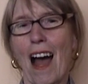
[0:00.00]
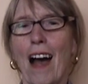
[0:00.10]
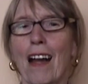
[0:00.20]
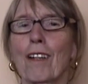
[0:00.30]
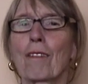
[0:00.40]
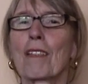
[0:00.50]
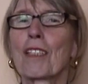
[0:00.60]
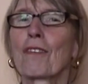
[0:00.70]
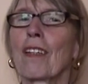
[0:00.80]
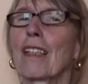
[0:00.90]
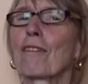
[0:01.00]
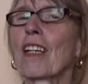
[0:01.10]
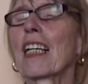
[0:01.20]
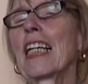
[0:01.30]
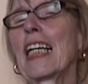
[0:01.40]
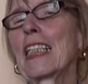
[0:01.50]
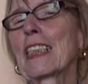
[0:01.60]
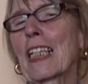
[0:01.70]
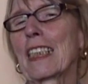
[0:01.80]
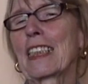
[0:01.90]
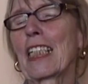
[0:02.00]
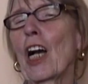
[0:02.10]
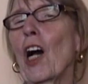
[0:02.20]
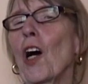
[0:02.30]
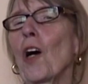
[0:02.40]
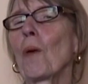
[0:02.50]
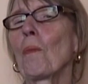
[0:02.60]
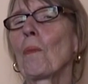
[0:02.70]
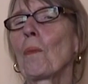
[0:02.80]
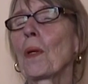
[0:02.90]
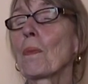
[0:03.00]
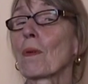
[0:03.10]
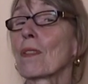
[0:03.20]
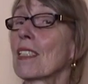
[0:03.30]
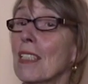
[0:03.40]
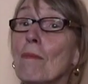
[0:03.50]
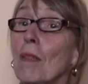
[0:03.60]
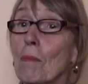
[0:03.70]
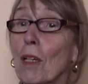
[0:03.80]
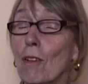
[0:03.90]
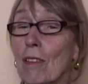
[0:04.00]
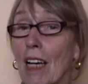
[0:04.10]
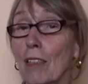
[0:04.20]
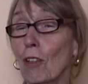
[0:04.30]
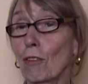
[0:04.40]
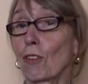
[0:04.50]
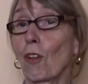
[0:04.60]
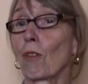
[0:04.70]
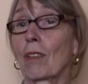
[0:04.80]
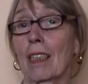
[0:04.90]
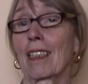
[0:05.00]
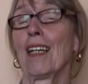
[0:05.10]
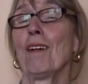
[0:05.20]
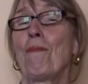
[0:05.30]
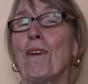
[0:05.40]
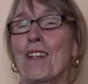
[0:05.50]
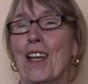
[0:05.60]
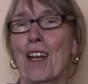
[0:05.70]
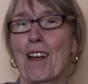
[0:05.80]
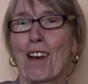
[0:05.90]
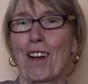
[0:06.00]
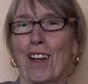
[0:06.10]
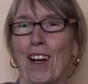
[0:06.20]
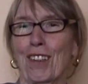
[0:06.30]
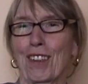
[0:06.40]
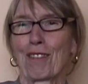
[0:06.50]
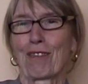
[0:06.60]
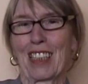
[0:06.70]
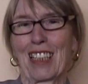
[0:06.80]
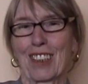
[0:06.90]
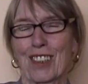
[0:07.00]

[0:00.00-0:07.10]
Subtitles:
I always find very interesting how people see me, because I don't know that I'm putting a lot of energy.